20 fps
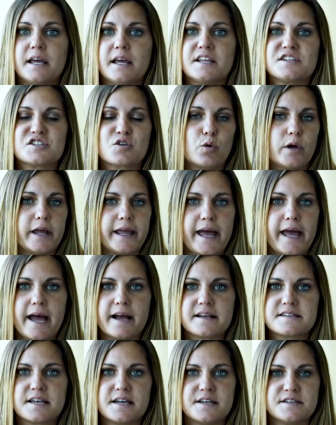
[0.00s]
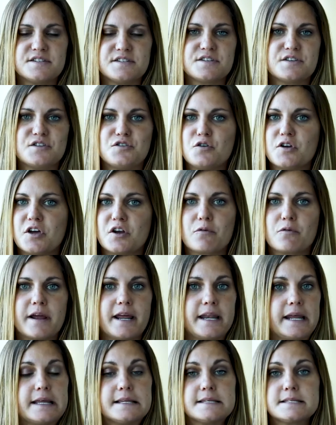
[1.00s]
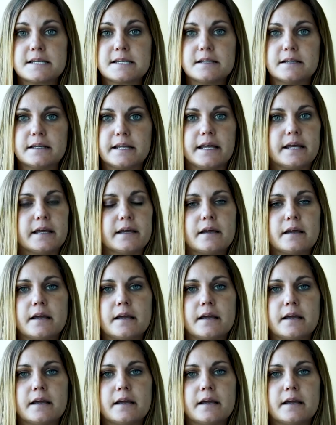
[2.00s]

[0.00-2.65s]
It's quick access, you get a rate instantly,